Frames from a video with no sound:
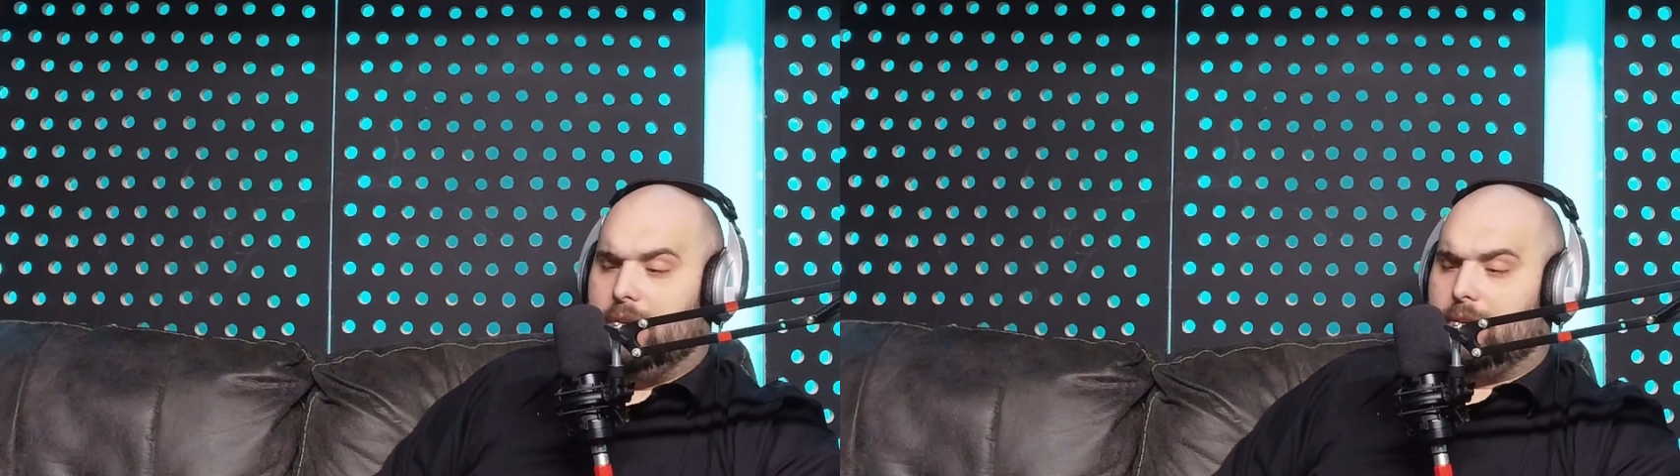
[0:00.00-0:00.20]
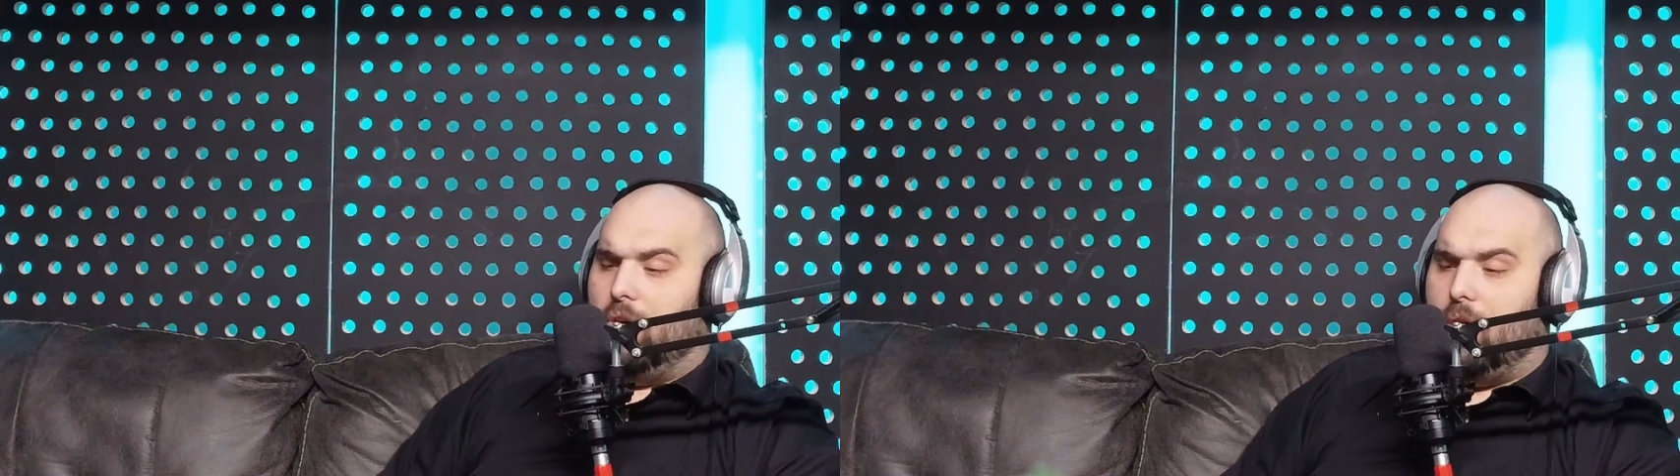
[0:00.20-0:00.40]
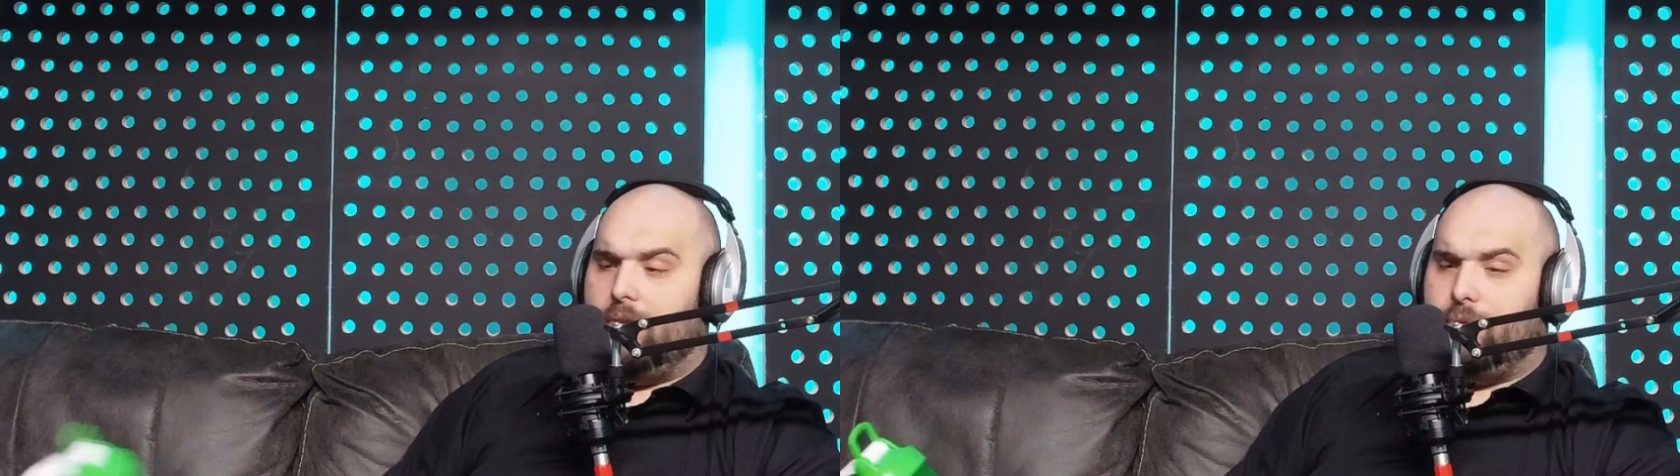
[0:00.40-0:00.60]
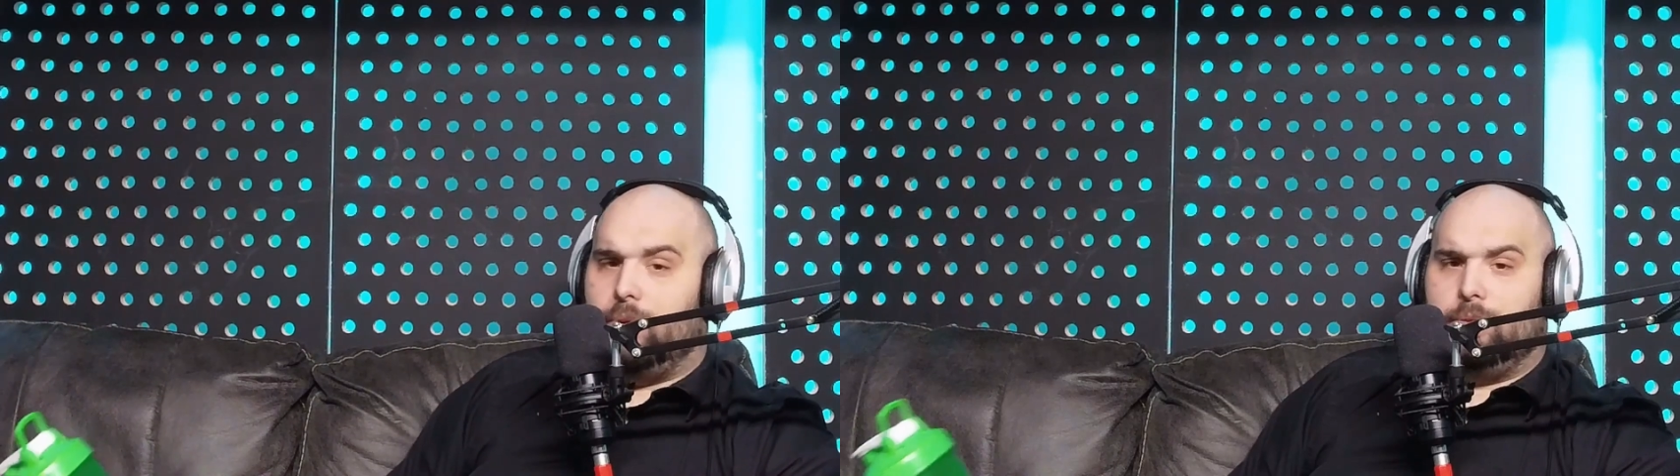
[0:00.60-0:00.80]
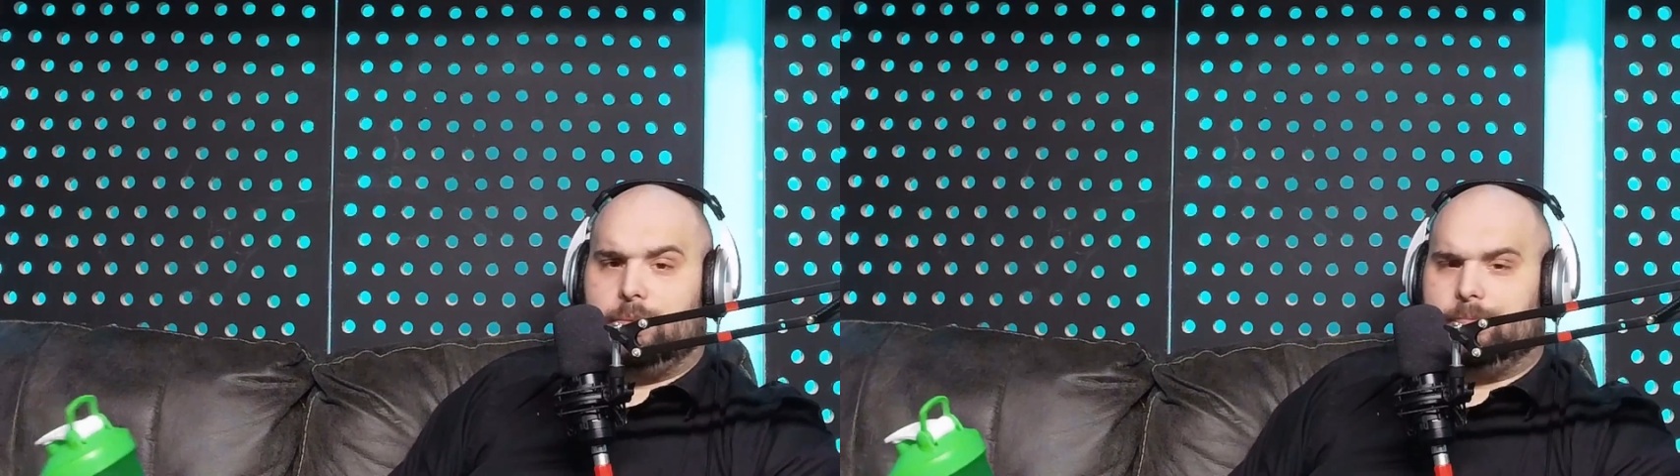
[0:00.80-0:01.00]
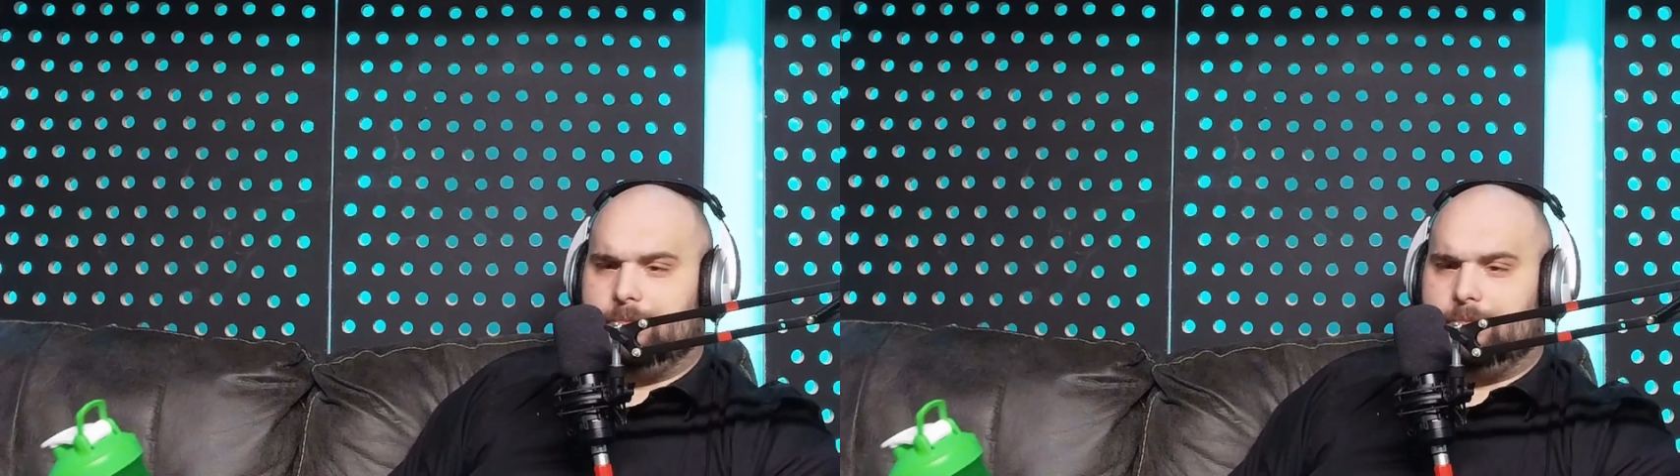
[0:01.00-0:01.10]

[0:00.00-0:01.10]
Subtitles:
awful